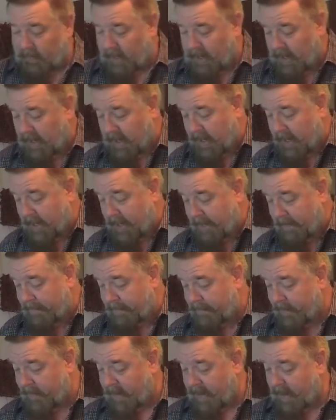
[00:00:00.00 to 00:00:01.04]
And
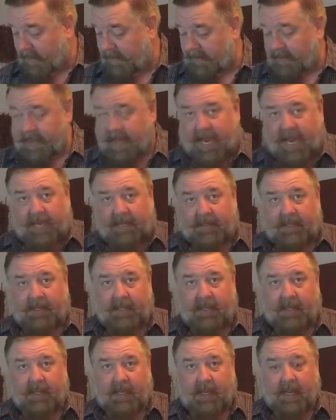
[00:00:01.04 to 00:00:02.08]
with that,
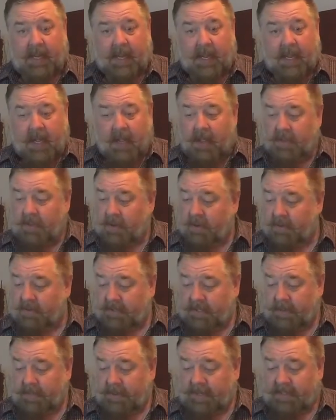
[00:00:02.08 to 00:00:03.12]
those
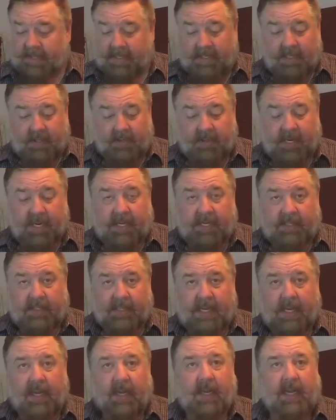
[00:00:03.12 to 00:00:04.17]
are the basic ingredients
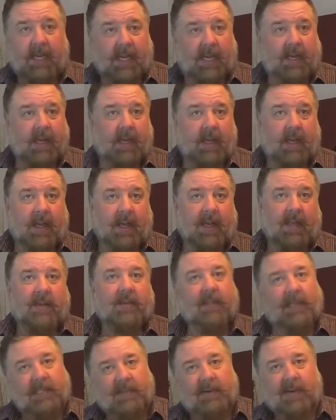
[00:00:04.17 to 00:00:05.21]
that you need.
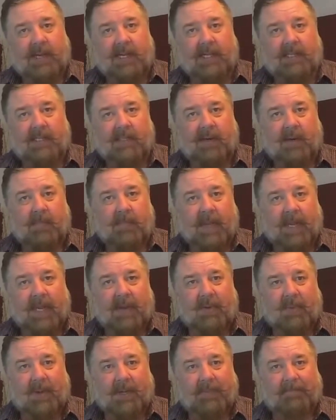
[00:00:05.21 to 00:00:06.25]
So let's go ahead and start making one.